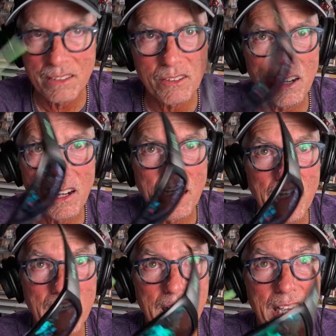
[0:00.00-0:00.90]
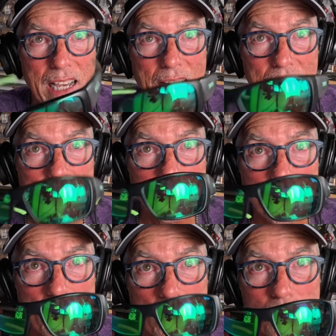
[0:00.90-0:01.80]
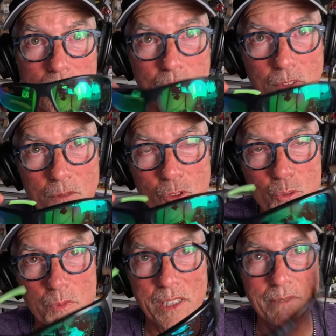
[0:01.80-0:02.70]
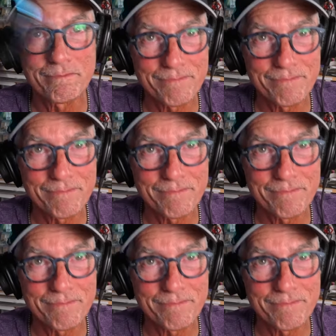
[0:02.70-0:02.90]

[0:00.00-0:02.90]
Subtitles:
Got no help from Smith.